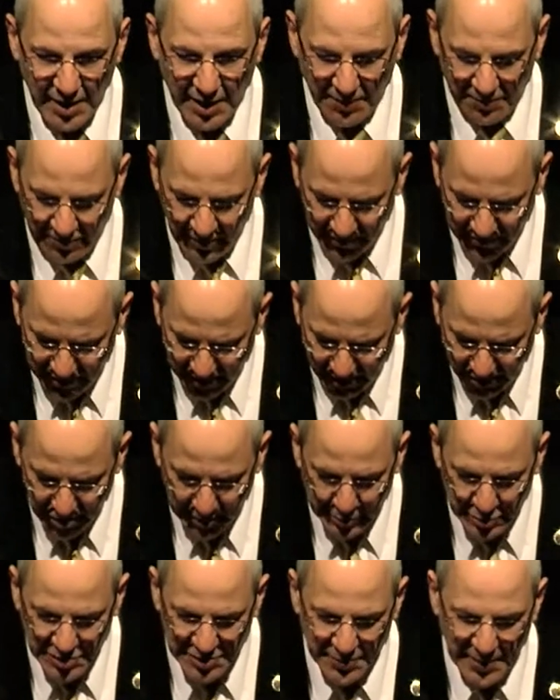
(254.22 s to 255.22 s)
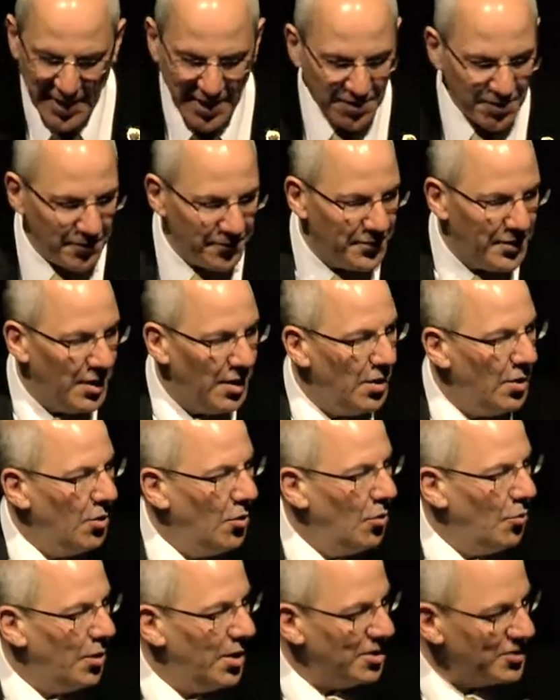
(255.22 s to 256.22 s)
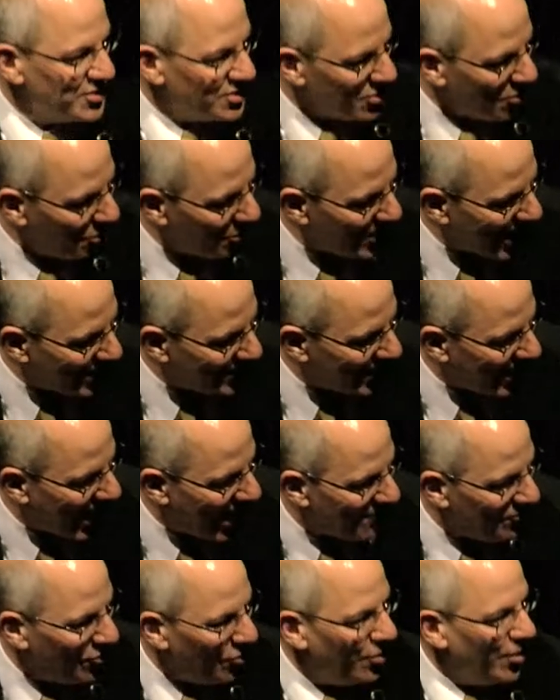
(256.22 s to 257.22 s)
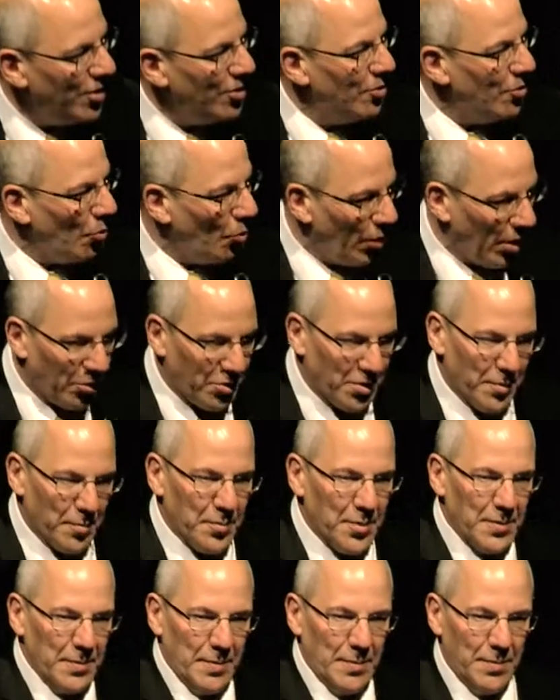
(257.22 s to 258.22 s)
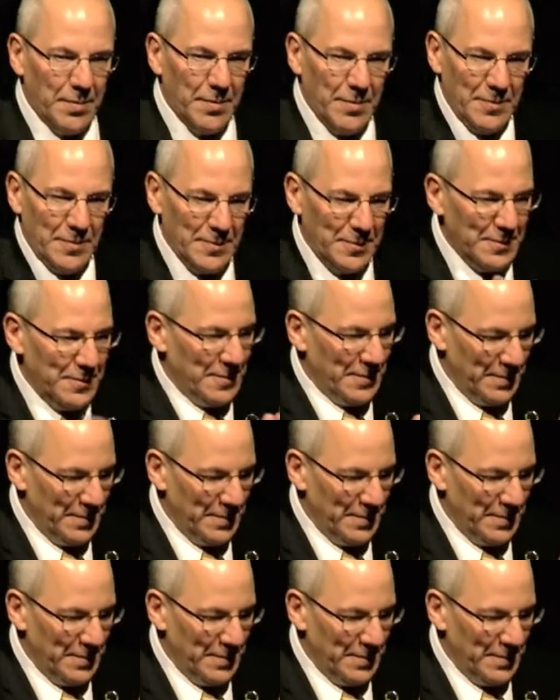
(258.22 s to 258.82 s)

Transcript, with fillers: a 50-year perspective. We are so glad to have you here. Welcome.